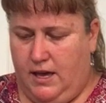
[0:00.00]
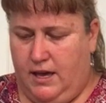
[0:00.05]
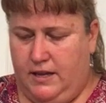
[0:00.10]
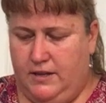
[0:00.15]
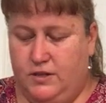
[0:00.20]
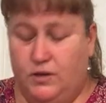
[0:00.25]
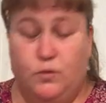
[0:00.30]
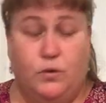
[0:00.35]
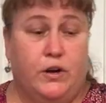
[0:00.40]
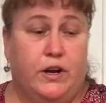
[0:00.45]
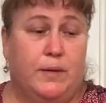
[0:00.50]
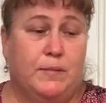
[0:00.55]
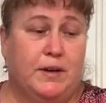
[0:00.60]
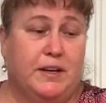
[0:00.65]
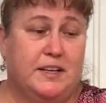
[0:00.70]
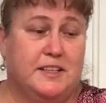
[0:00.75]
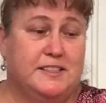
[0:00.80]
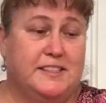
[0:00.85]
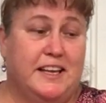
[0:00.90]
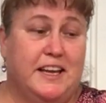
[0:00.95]
And don't worry, I'm not
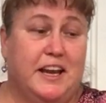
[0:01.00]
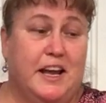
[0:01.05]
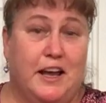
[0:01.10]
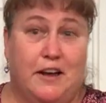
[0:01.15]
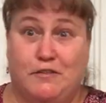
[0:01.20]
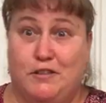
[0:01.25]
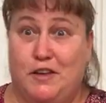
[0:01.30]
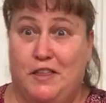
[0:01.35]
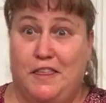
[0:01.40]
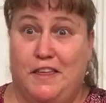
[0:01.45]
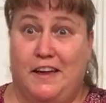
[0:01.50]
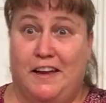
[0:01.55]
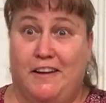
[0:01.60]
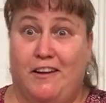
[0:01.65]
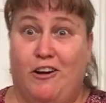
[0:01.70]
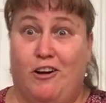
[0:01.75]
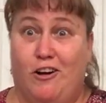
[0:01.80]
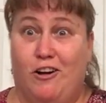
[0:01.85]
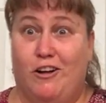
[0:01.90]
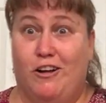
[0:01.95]
gonna set everything
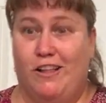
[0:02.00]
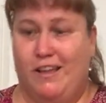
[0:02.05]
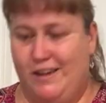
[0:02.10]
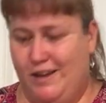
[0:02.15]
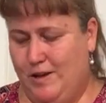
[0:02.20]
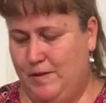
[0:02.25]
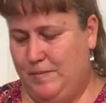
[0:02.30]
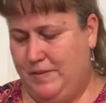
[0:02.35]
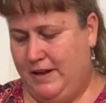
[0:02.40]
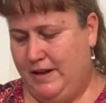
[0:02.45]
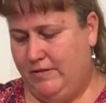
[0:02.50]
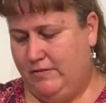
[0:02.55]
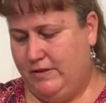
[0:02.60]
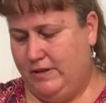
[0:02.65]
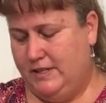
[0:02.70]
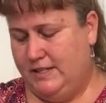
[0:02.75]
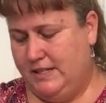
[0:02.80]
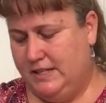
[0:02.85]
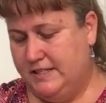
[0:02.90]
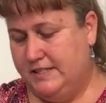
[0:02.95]
all up,
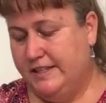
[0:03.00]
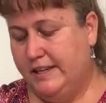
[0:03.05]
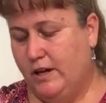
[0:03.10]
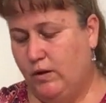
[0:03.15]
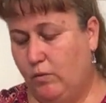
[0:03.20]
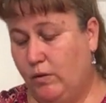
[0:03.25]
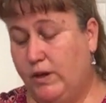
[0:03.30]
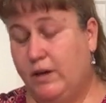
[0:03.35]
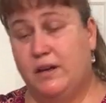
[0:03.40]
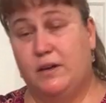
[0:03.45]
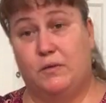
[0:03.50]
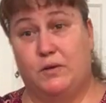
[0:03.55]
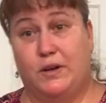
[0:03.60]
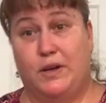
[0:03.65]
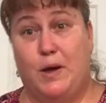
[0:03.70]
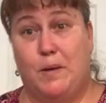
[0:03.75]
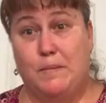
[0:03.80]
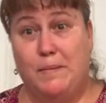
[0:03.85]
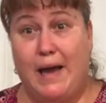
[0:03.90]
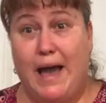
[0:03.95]
every detail. We can
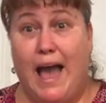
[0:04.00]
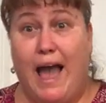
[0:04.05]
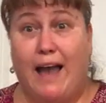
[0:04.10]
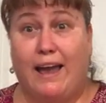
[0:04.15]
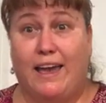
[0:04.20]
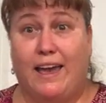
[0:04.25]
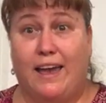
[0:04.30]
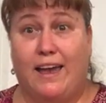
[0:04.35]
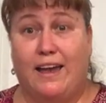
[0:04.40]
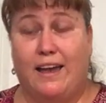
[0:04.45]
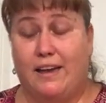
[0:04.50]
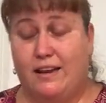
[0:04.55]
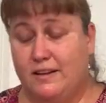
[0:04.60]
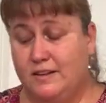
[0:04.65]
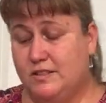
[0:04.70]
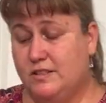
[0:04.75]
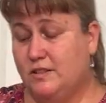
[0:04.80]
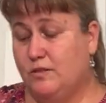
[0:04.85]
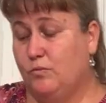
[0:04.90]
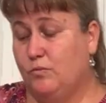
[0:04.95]
come back and